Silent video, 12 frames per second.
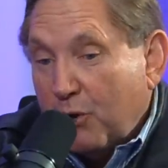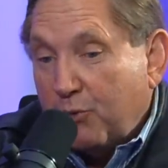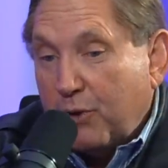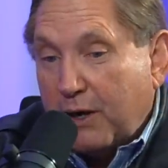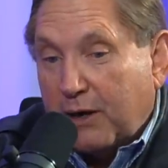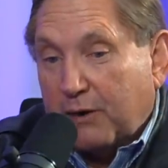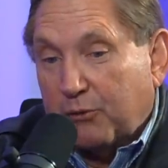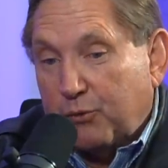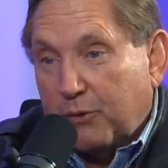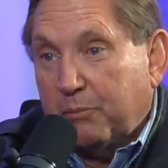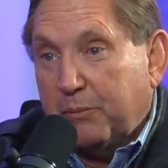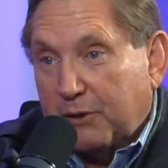where
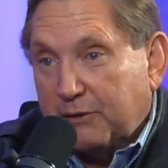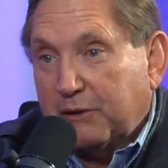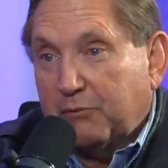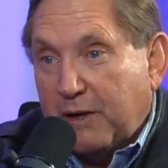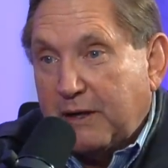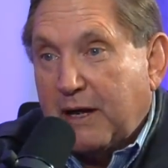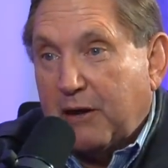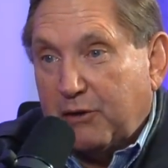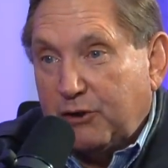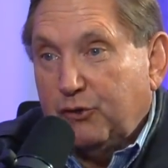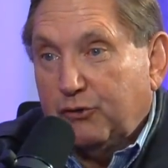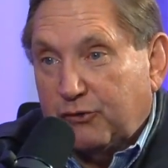we're building right now
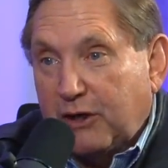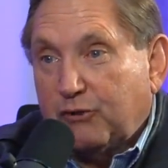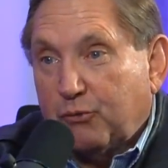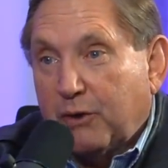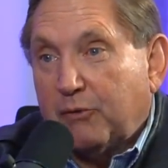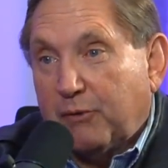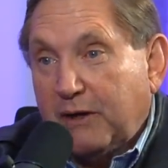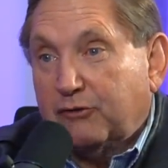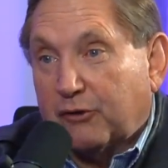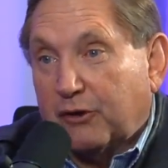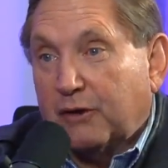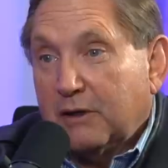a Hughes H-1
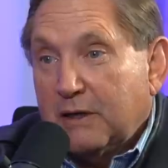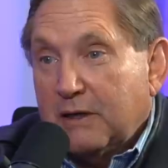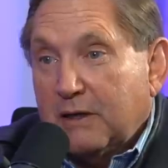Racer.